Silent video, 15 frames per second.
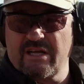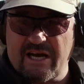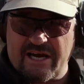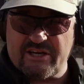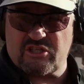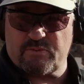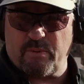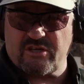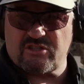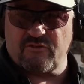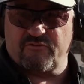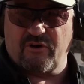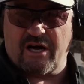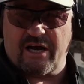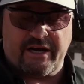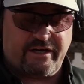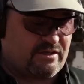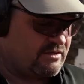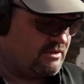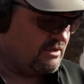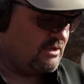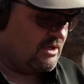that I specified.
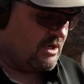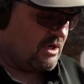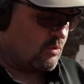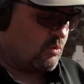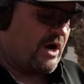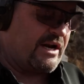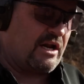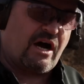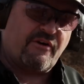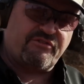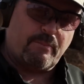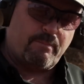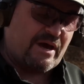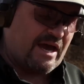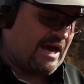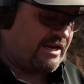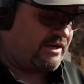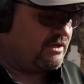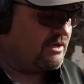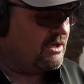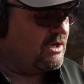Right off the bat,